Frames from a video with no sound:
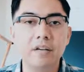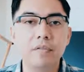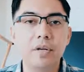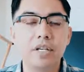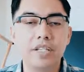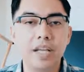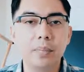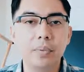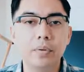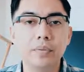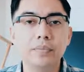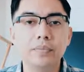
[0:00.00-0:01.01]
For
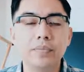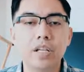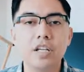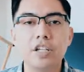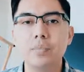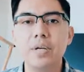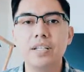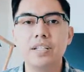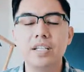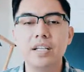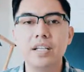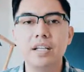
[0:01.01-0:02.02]
example, you may
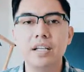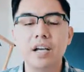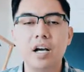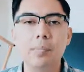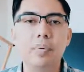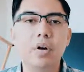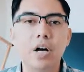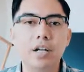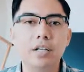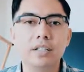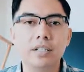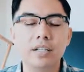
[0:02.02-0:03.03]
see a
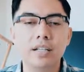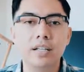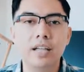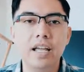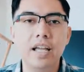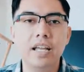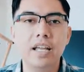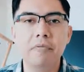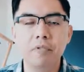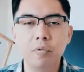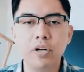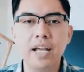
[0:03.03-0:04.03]
product and
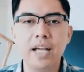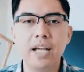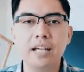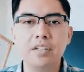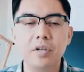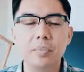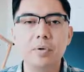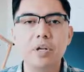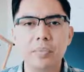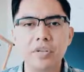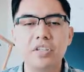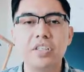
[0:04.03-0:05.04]
everyone has
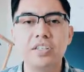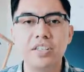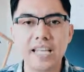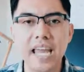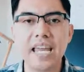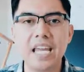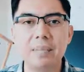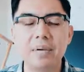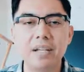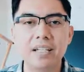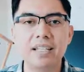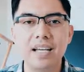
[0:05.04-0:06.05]
pretty much the same
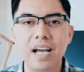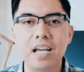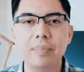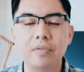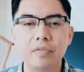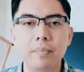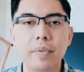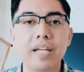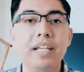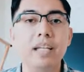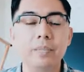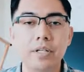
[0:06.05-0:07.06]
type of
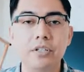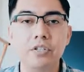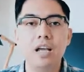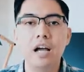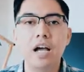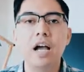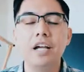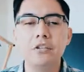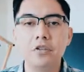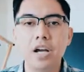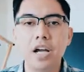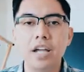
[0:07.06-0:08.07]
main image. I
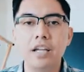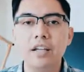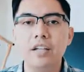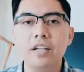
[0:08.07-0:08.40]
try